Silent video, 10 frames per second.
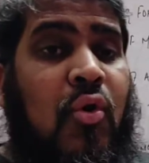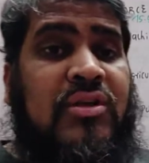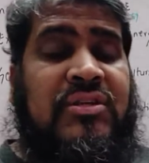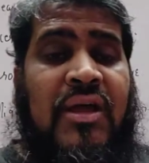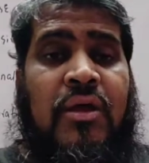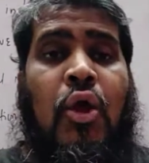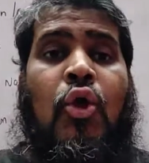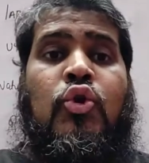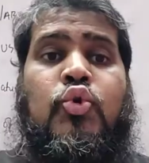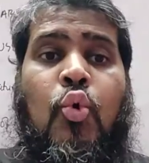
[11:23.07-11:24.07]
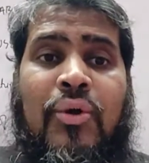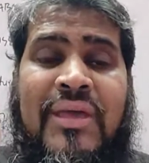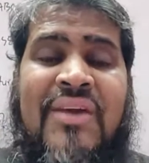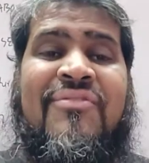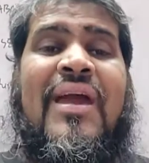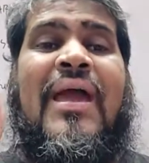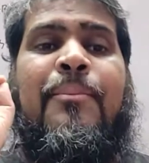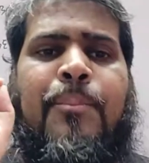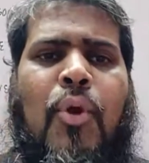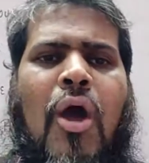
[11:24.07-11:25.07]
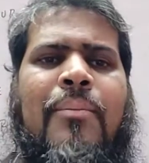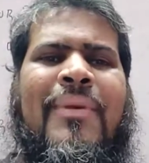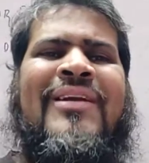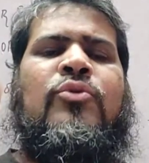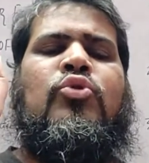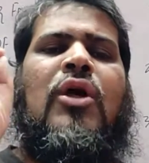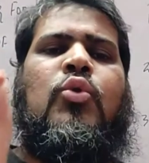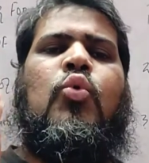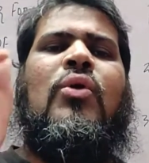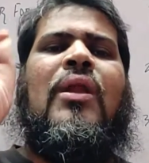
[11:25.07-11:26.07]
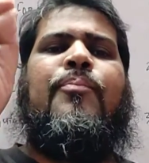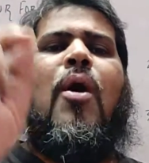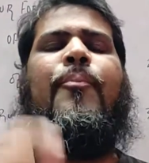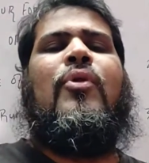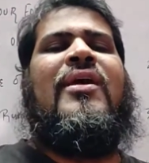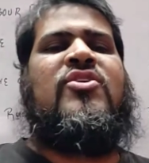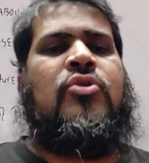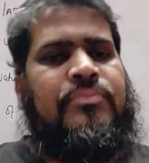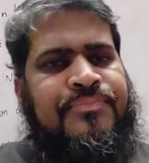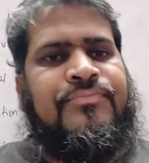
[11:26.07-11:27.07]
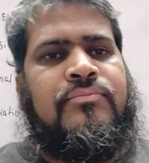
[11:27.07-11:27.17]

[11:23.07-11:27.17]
was to give employment to the rural population.